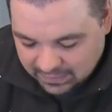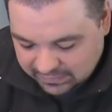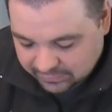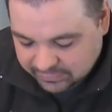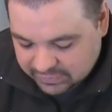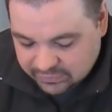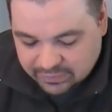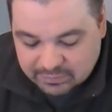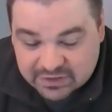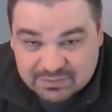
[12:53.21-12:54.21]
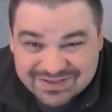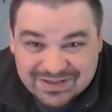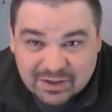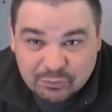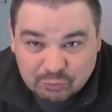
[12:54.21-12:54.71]
Nothing here that makes me
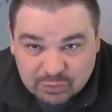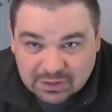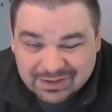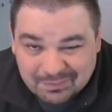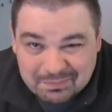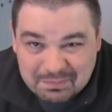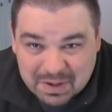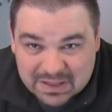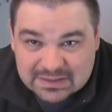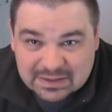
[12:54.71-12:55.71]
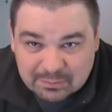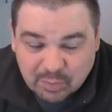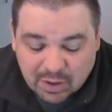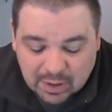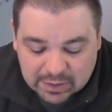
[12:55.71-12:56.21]
say a really amazing
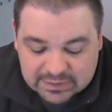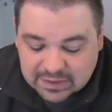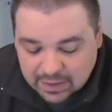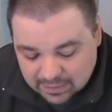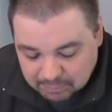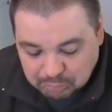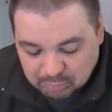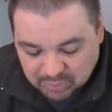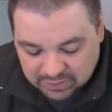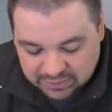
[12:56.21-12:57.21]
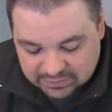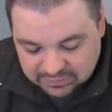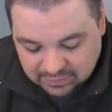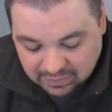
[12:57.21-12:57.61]
prize, but